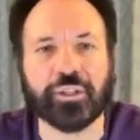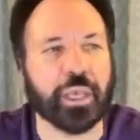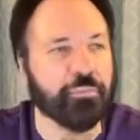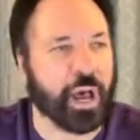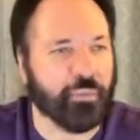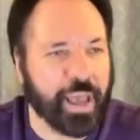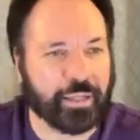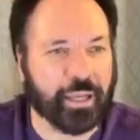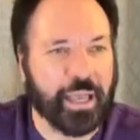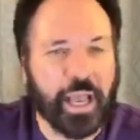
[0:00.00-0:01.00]
Ask Him
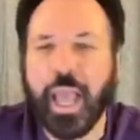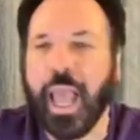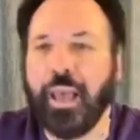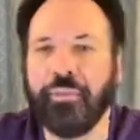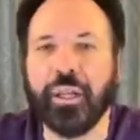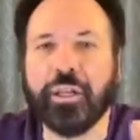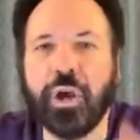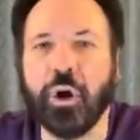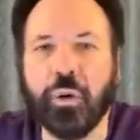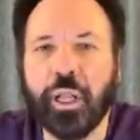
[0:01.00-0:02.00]
directly and
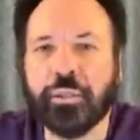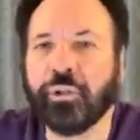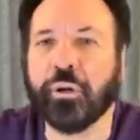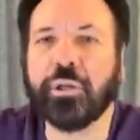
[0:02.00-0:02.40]
then go.